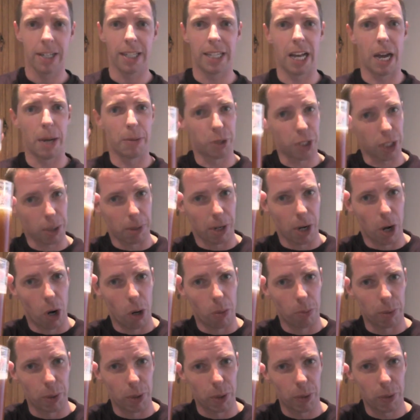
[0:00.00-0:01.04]
now I'm drinking my
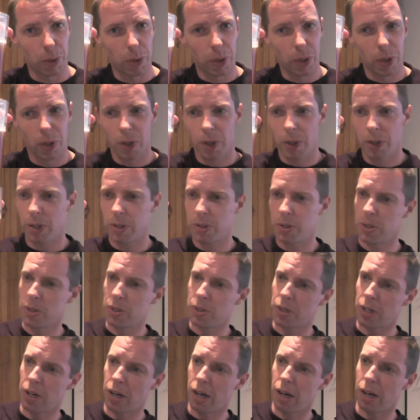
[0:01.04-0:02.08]
home brew. This
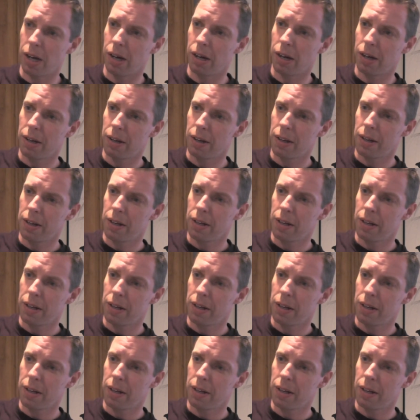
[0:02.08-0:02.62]
is a